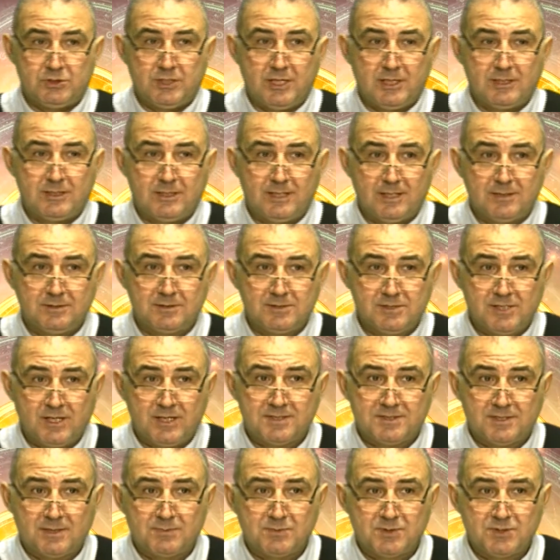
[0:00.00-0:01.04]
They can
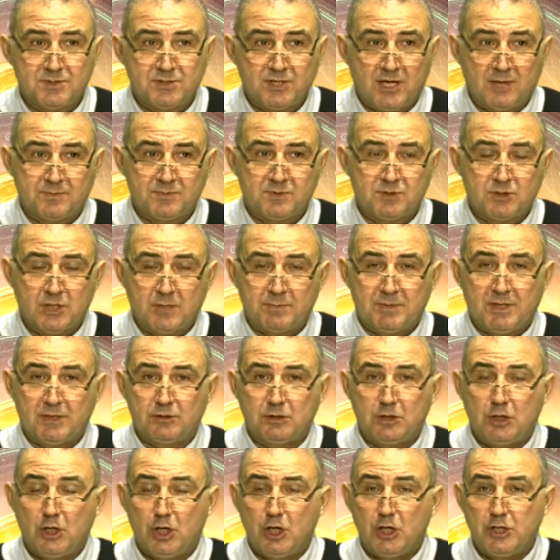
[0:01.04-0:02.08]
take some steps about
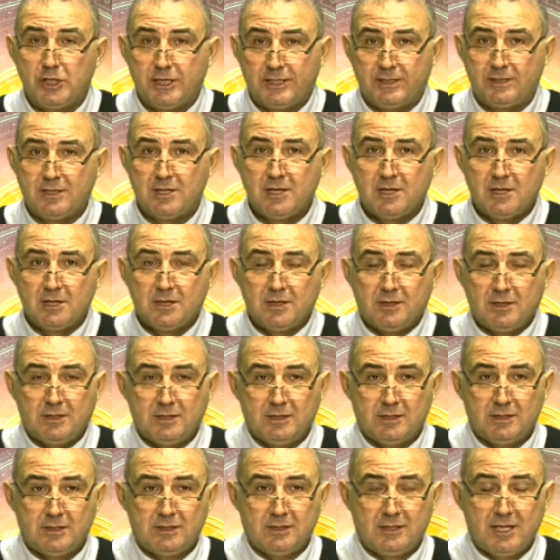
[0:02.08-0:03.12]
learning
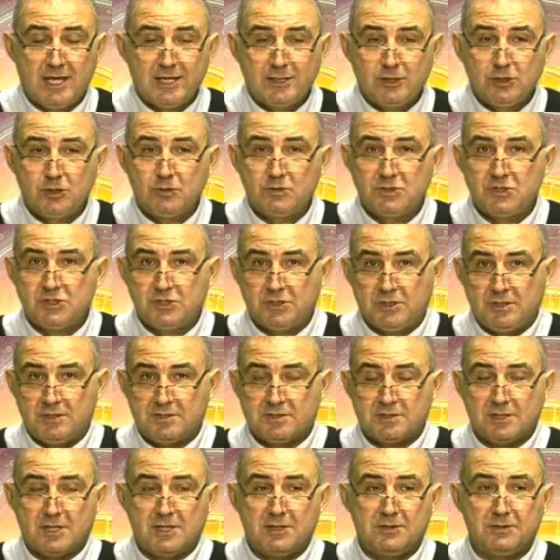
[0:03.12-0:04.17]

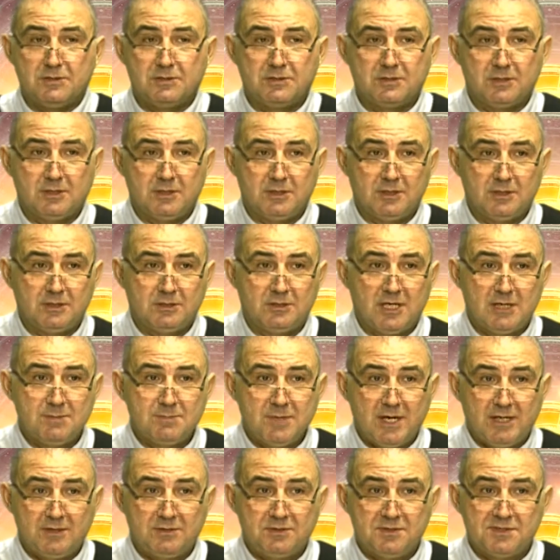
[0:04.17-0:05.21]
languages, and they
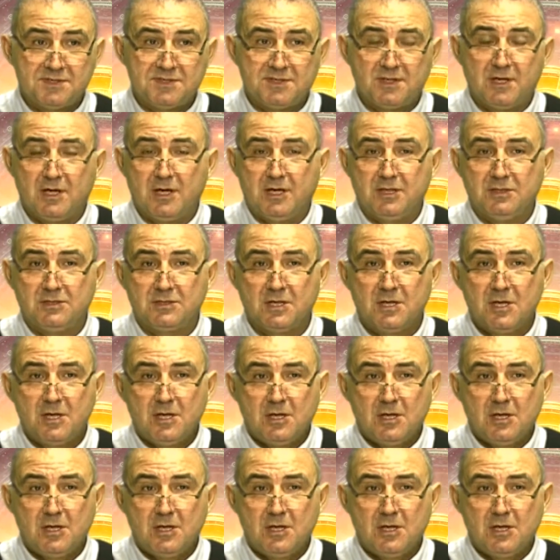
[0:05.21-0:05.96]
may decide